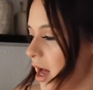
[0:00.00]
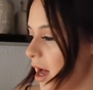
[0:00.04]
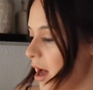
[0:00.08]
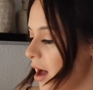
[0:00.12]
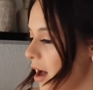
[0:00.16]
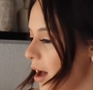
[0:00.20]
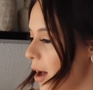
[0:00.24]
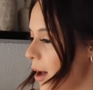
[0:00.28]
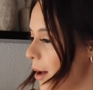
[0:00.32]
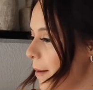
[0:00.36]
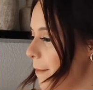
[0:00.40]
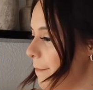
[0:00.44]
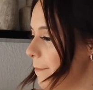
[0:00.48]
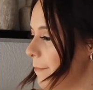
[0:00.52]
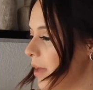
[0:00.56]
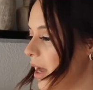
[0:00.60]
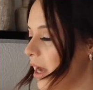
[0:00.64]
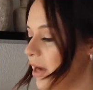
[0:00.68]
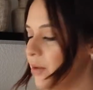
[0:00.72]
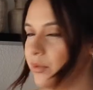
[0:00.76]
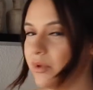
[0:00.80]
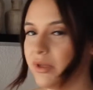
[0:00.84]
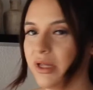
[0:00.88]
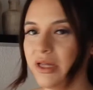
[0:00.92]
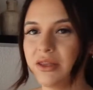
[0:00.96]

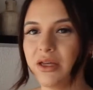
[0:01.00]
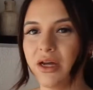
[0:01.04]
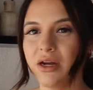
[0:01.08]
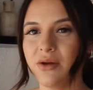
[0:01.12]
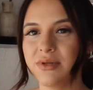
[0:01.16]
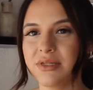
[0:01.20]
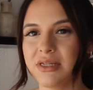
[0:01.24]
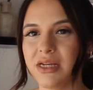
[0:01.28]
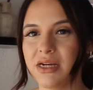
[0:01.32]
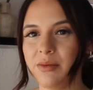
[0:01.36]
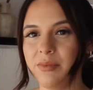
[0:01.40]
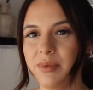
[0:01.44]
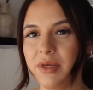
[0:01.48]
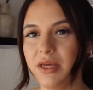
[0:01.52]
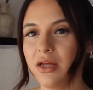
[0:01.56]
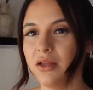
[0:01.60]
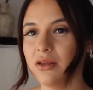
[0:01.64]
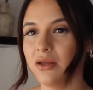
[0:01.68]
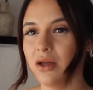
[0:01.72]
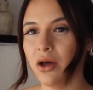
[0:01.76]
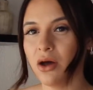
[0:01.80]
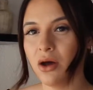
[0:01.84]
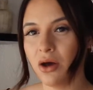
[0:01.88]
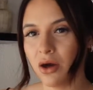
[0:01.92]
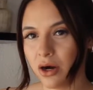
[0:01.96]
I really thought it was going to be a
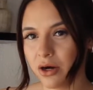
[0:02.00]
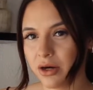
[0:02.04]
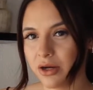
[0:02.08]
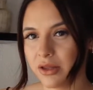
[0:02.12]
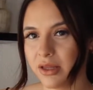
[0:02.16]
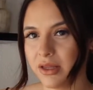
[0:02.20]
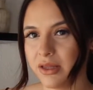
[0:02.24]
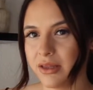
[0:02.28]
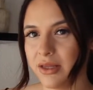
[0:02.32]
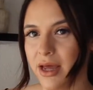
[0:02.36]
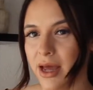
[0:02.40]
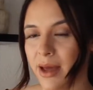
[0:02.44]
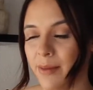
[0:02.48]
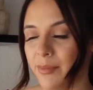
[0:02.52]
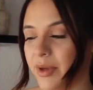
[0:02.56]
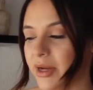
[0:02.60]
lot harder than that,